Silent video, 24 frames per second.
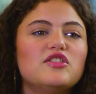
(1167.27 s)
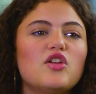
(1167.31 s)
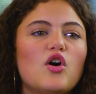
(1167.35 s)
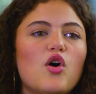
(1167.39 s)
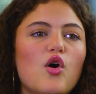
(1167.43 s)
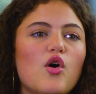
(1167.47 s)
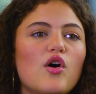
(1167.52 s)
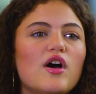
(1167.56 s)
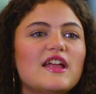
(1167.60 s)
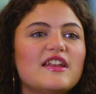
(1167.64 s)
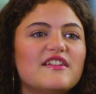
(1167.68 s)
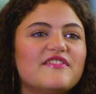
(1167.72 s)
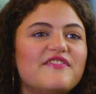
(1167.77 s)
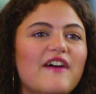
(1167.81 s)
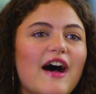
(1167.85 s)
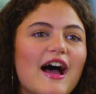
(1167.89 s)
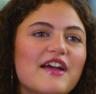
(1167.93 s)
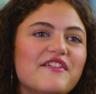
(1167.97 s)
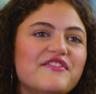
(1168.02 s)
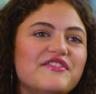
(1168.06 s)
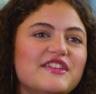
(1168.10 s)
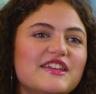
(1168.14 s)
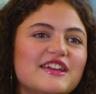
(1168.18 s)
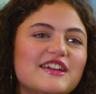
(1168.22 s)
Yeah, no, in
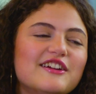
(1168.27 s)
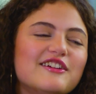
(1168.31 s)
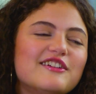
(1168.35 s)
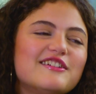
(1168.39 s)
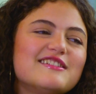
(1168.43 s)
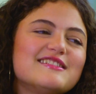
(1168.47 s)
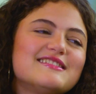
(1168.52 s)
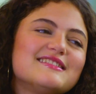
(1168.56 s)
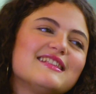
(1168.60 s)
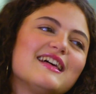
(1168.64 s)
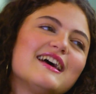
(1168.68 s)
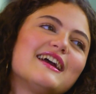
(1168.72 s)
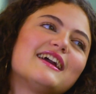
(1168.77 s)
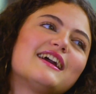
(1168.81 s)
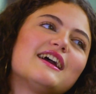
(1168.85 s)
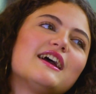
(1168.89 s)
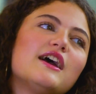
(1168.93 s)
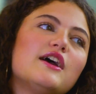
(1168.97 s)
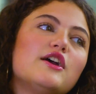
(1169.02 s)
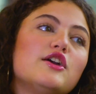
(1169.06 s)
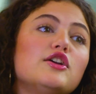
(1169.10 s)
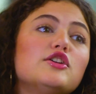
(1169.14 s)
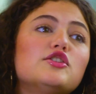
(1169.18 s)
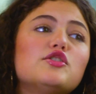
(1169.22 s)
5 years, like, you
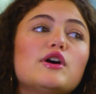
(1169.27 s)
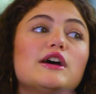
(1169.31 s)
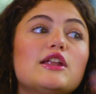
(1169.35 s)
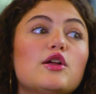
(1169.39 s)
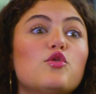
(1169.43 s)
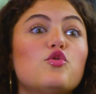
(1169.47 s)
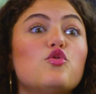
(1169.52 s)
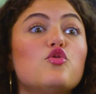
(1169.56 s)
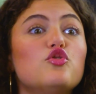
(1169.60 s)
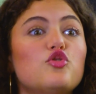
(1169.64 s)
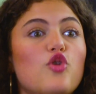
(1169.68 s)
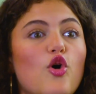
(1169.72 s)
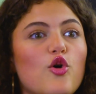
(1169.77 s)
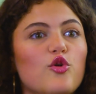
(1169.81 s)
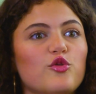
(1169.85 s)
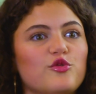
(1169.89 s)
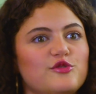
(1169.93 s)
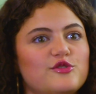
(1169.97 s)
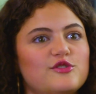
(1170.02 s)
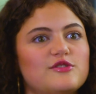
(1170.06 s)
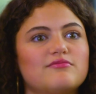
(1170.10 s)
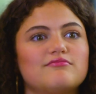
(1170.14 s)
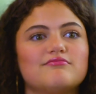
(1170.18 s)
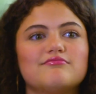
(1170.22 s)
know what, who
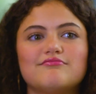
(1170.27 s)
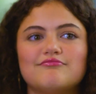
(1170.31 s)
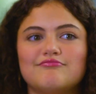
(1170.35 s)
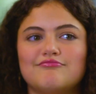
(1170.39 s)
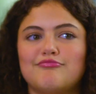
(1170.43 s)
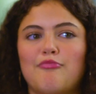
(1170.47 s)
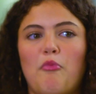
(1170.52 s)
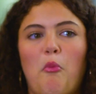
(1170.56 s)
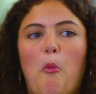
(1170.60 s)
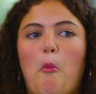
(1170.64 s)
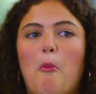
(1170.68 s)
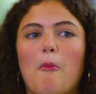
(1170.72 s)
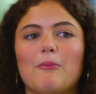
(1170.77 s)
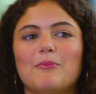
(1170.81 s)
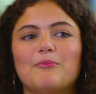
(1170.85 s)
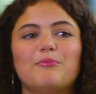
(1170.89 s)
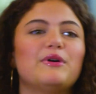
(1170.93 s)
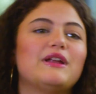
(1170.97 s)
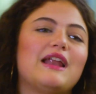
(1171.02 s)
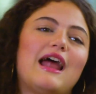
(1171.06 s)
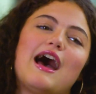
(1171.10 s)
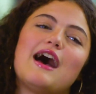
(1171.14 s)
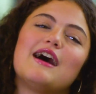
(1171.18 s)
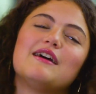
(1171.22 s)
knows?
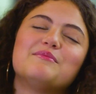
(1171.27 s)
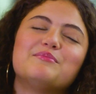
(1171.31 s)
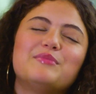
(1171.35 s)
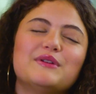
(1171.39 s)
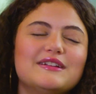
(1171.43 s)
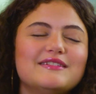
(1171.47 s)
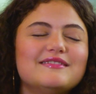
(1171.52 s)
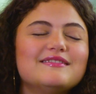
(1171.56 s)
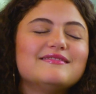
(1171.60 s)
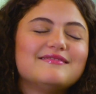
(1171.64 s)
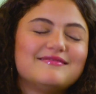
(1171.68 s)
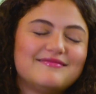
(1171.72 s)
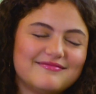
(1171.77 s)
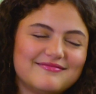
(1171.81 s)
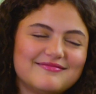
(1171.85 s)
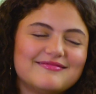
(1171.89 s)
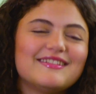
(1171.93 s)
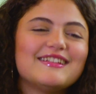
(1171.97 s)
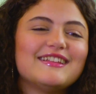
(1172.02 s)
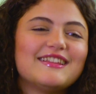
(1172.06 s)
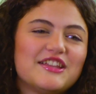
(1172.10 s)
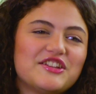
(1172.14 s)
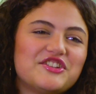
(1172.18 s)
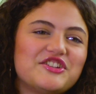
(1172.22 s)
But, but
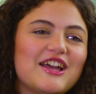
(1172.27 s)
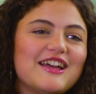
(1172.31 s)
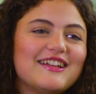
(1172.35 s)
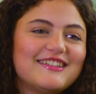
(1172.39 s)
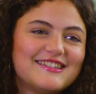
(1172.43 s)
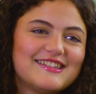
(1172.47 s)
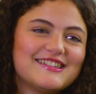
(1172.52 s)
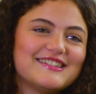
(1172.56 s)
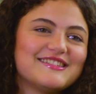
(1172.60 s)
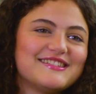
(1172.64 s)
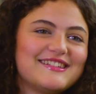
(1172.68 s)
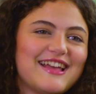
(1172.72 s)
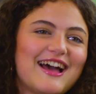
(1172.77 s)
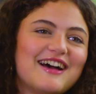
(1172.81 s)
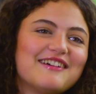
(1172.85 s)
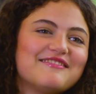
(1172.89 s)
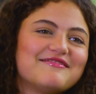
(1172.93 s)
the chances,